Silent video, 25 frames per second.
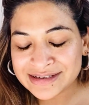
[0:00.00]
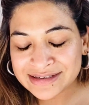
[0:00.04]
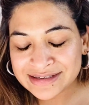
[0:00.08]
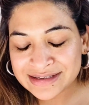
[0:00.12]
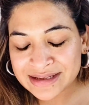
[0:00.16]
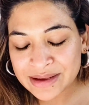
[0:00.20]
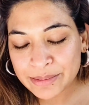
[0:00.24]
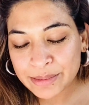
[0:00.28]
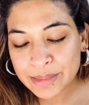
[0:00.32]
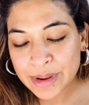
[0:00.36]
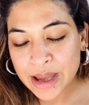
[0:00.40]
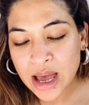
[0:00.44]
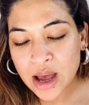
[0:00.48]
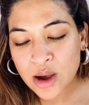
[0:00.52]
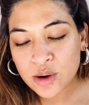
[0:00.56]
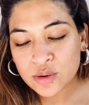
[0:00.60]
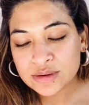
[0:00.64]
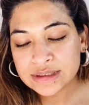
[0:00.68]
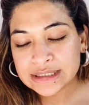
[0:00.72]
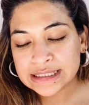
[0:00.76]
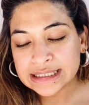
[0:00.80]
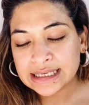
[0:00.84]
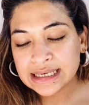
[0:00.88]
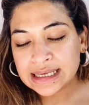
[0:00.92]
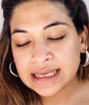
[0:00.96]
about
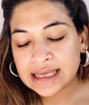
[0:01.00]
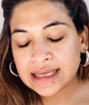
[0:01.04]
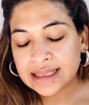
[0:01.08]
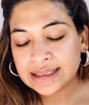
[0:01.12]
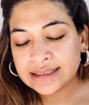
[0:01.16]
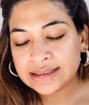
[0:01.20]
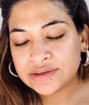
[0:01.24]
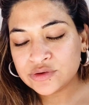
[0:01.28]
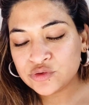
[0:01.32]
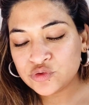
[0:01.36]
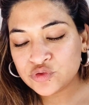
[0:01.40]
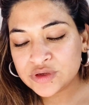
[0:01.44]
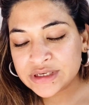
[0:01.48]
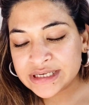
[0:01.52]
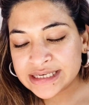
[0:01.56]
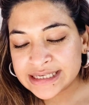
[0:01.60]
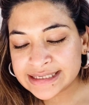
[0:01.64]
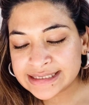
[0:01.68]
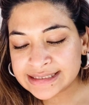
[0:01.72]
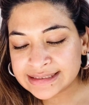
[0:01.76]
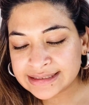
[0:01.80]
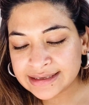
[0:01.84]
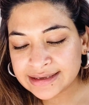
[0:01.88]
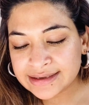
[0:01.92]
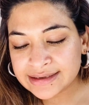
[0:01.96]
the
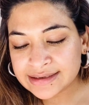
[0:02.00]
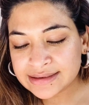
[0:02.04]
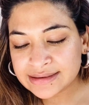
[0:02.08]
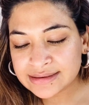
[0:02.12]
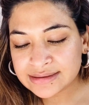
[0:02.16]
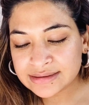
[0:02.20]
recent